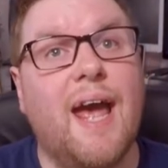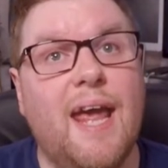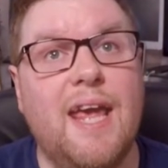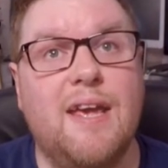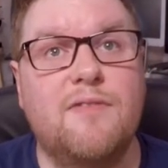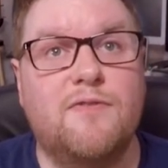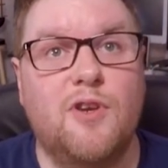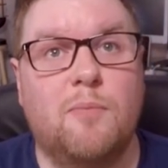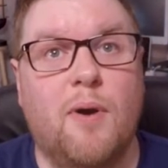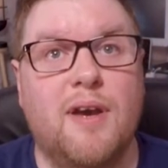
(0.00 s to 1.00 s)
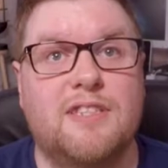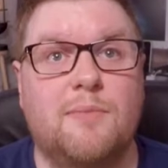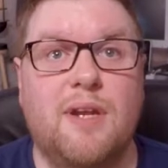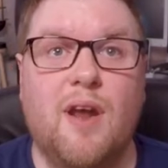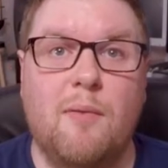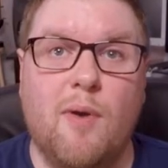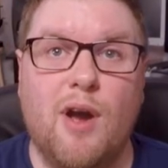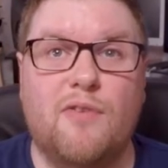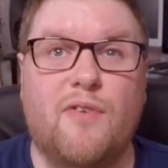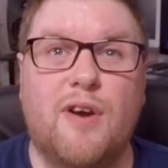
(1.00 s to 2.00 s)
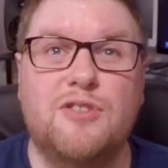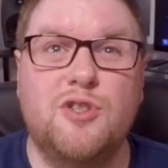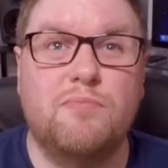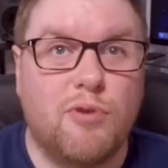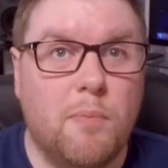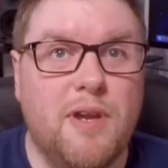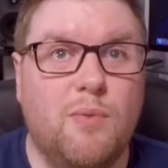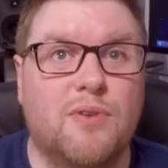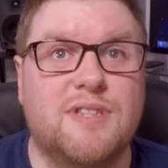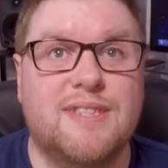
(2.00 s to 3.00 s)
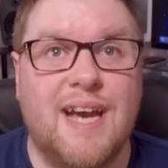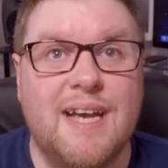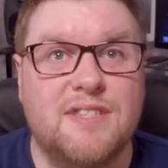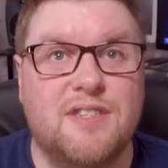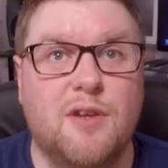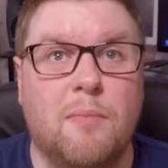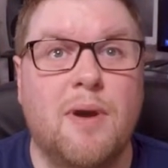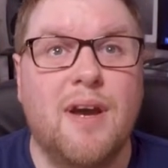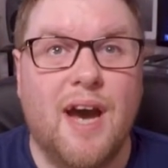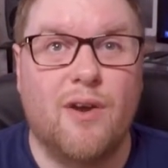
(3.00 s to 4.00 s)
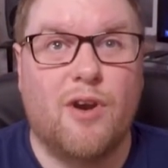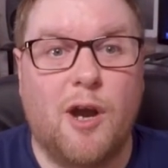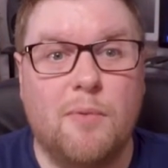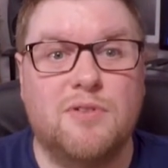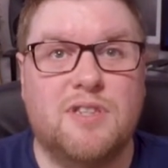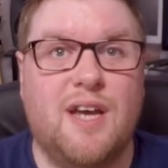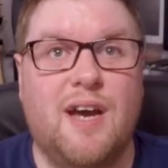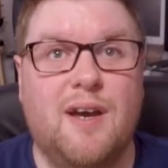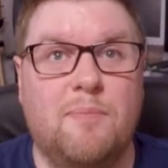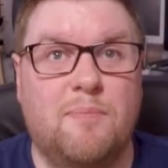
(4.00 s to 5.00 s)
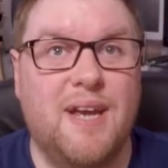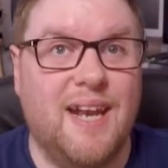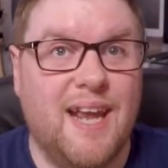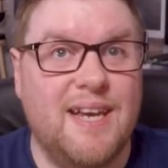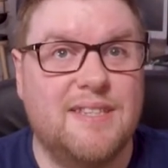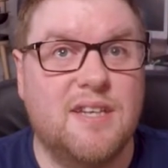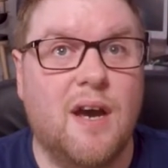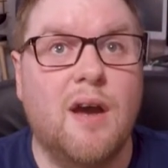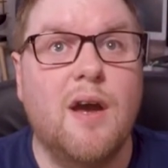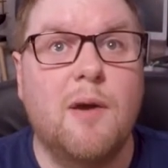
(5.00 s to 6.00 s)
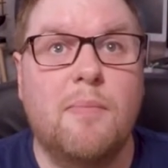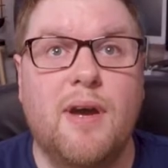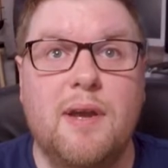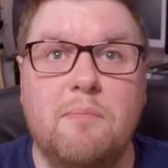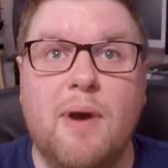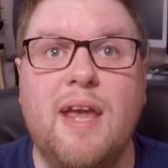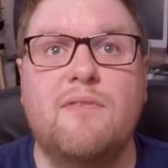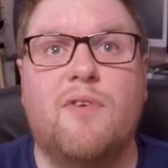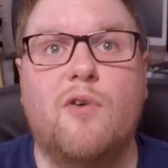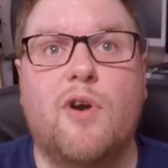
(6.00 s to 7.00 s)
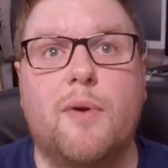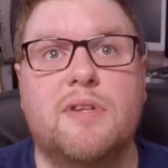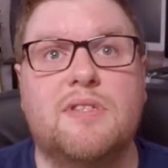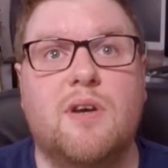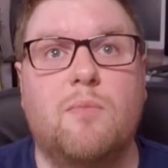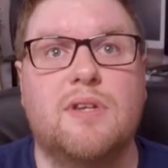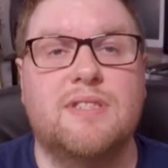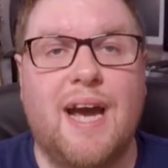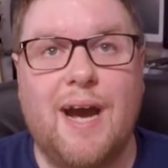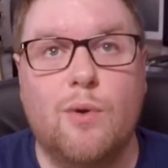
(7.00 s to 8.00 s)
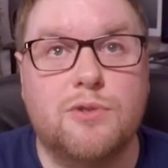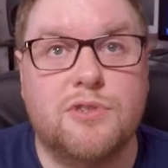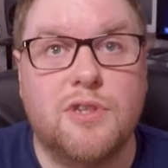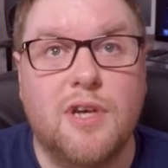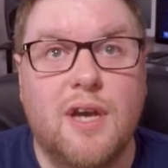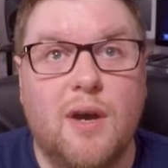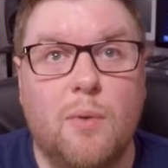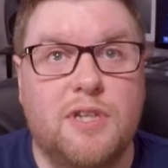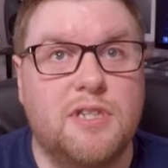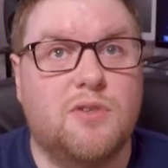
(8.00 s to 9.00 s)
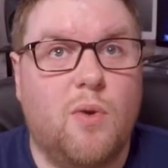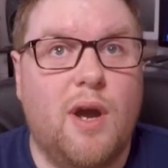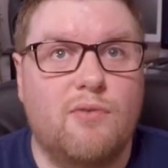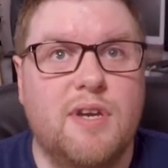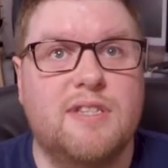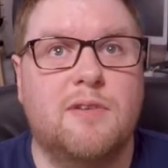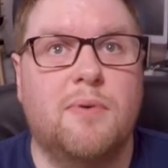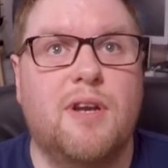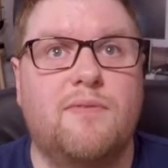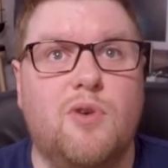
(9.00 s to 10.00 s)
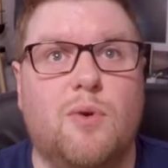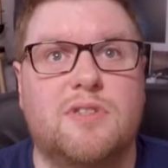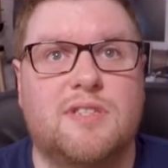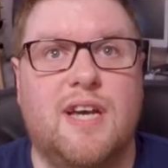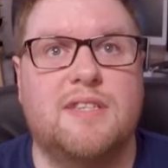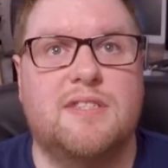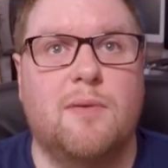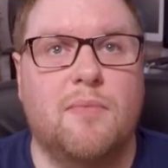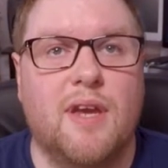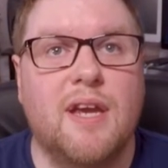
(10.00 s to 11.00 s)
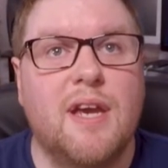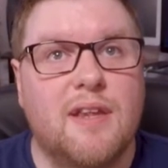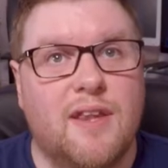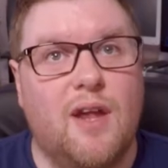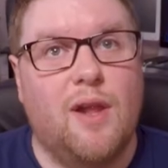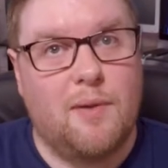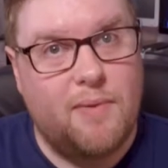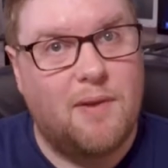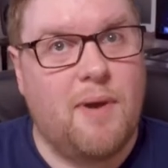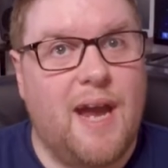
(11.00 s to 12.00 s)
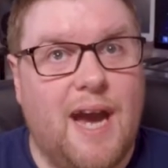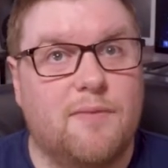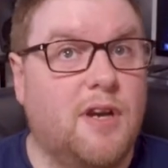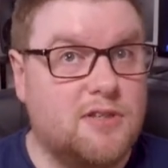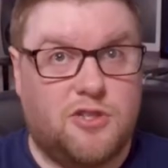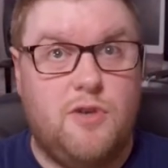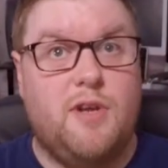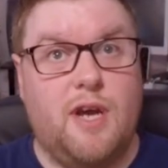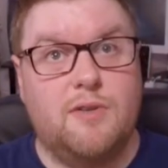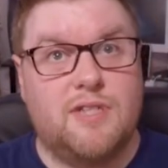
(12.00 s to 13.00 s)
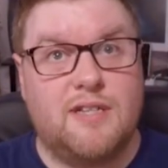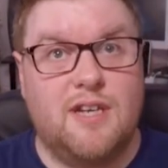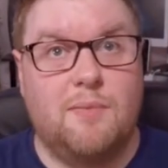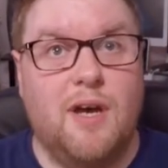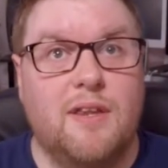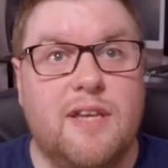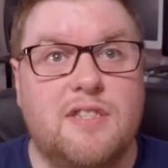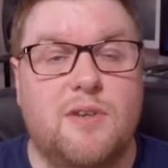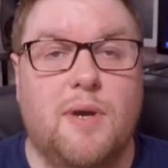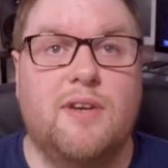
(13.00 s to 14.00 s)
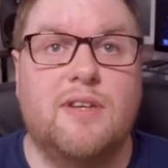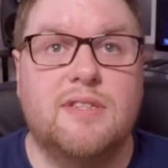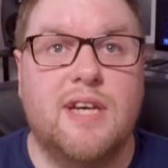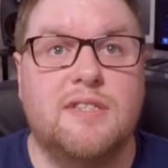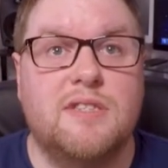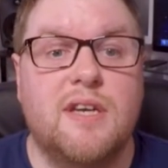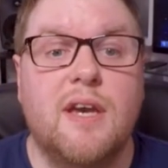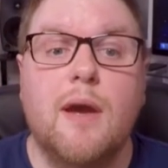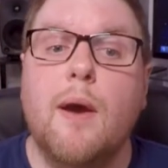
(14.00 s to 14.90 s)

If you're buying something like microphones, you probably want to test them. And I'll come on to that a bit later, but it may involve going to someone's house, which is quite reasonable. If you want to test something, they may have a studio set up like this, the way you can test it.